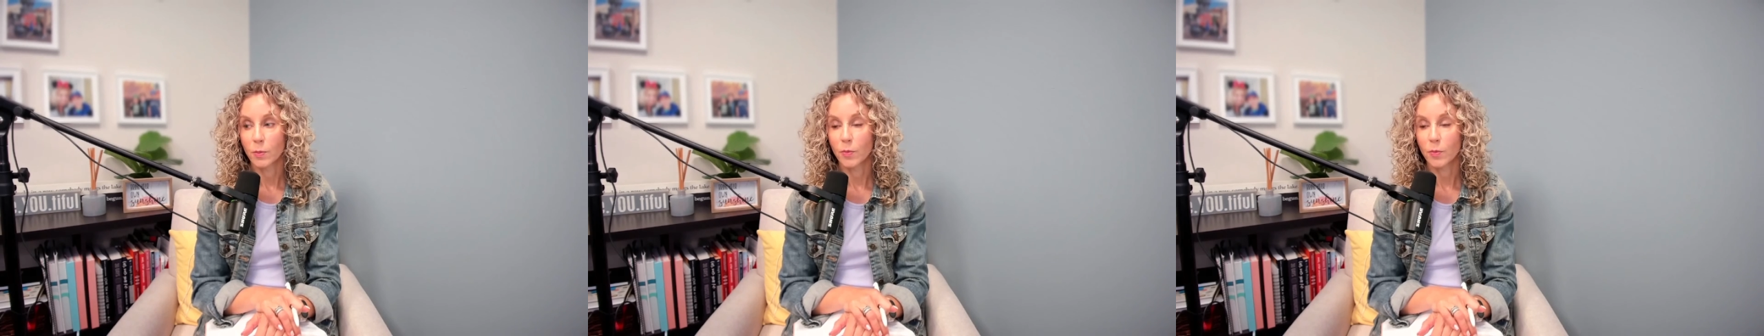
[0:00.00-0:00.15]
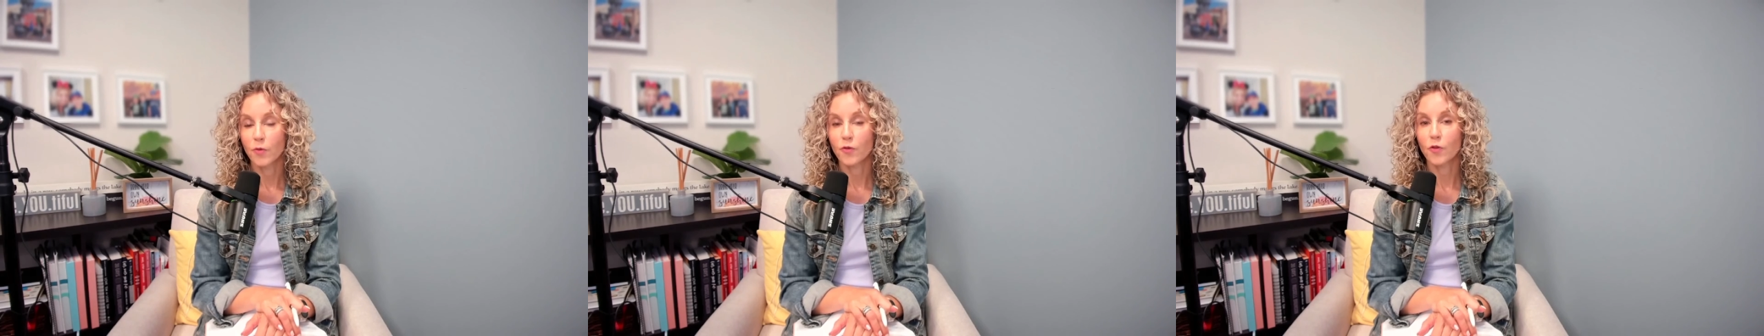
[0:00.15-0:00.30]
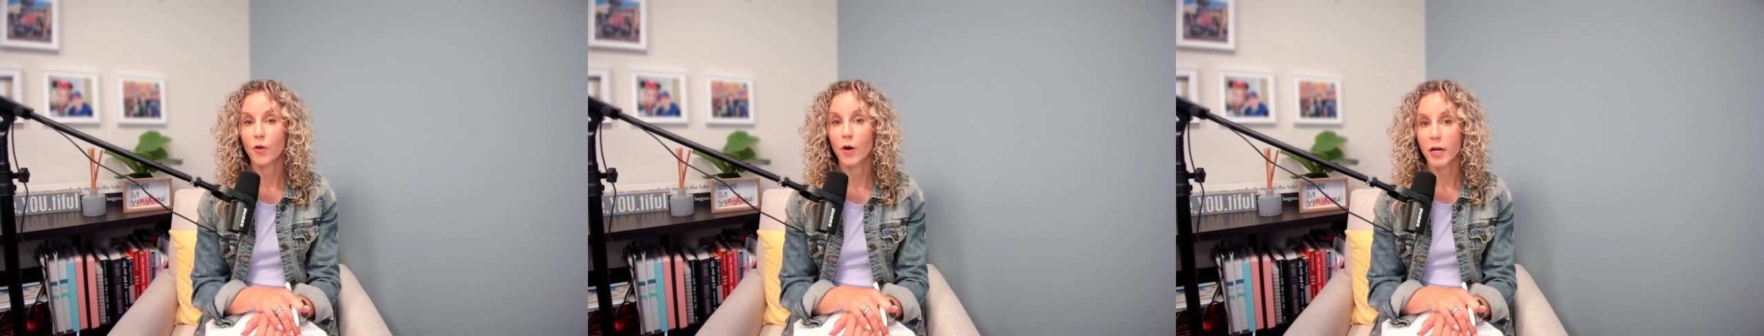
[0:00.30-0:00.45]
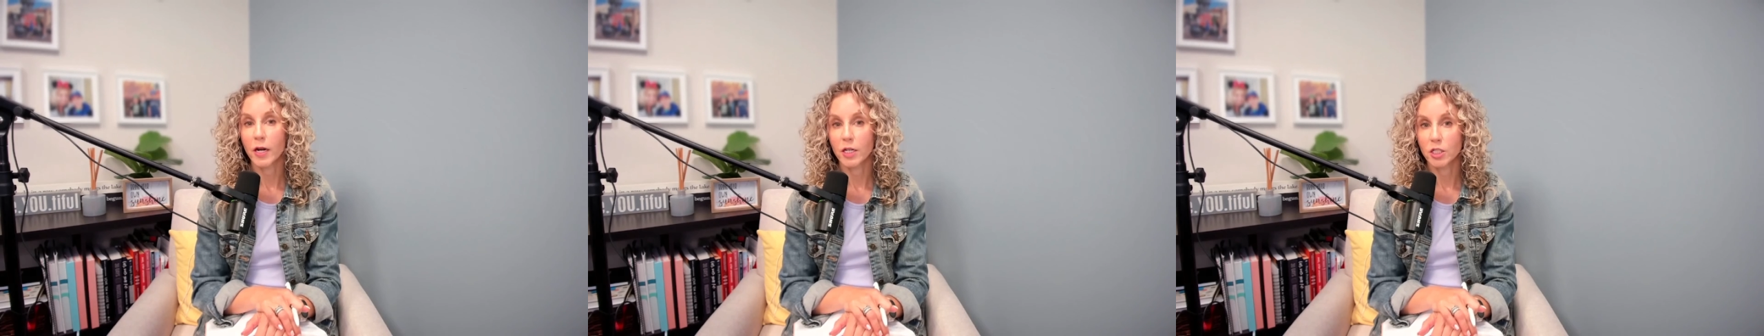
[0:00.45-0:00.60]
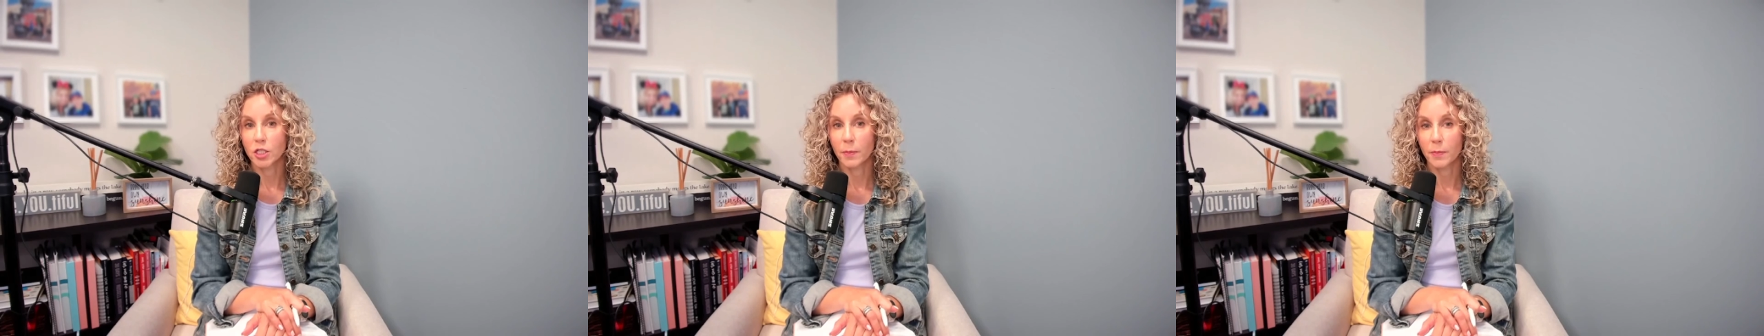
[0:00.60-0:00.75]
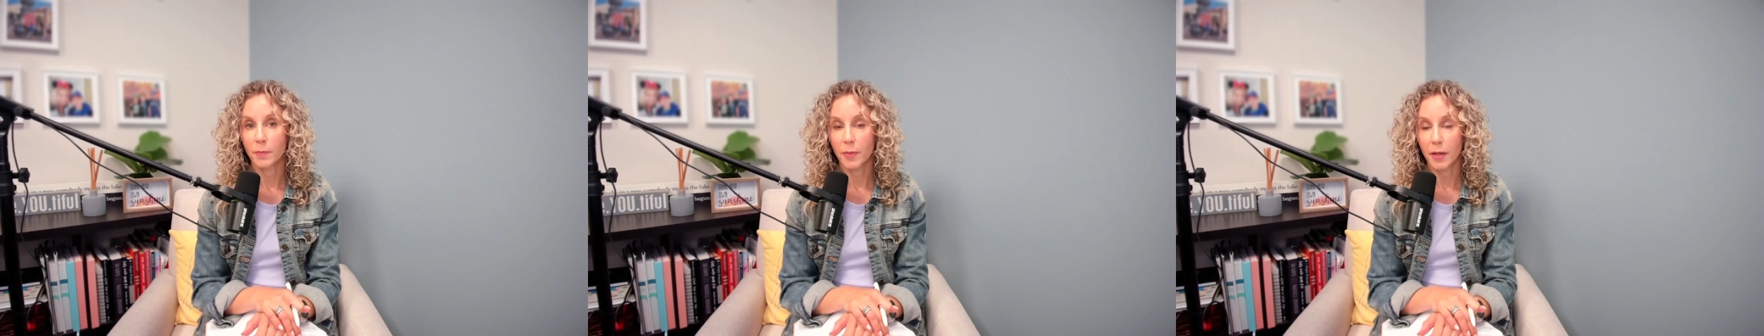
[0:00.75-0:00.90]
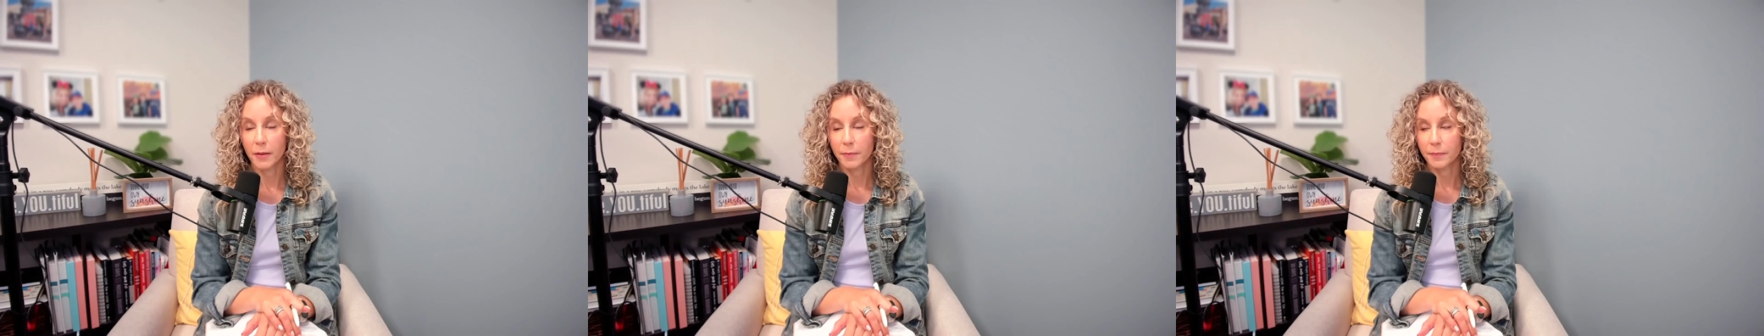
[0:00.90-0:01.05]
before I
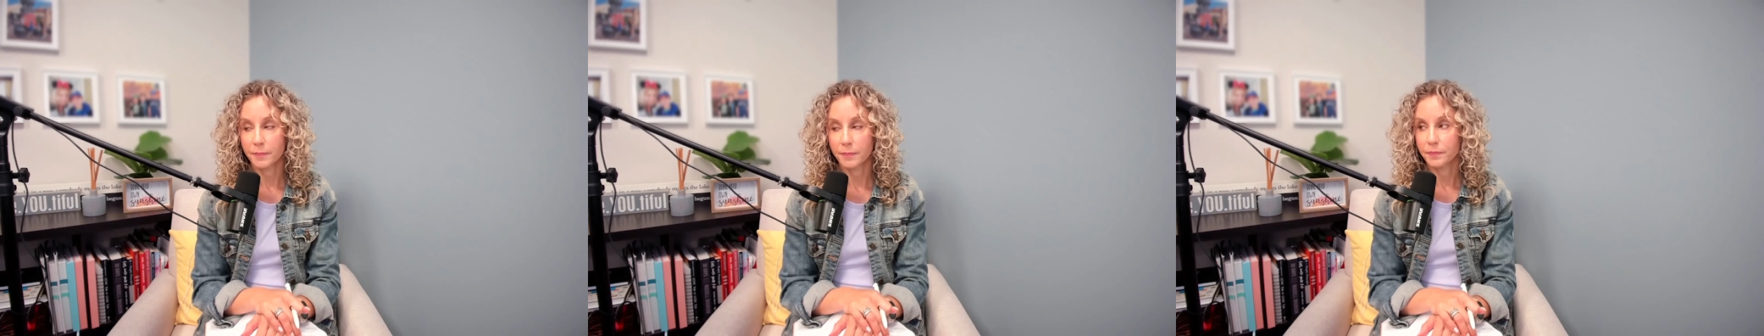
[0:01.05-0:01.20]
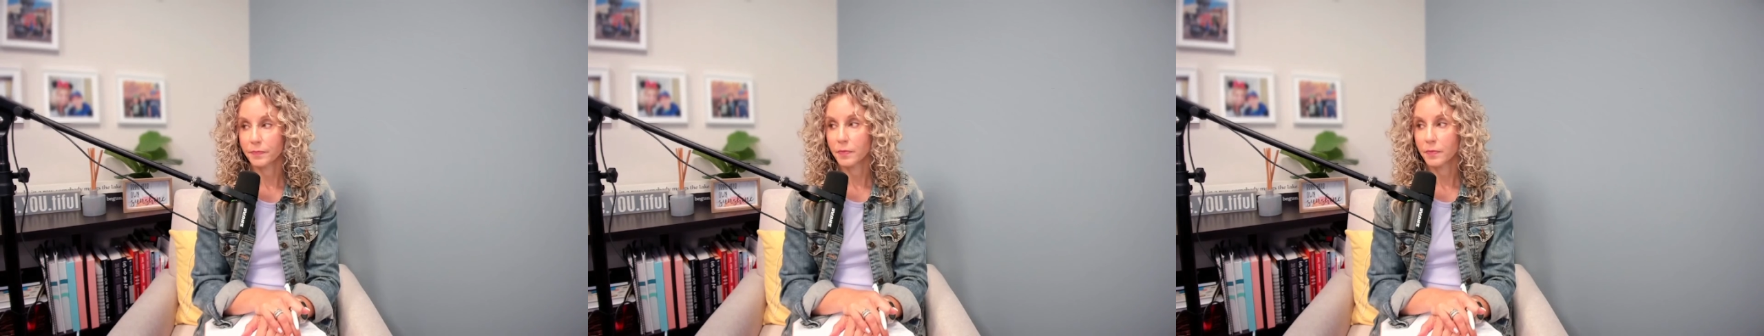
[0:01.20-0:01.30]
jump in.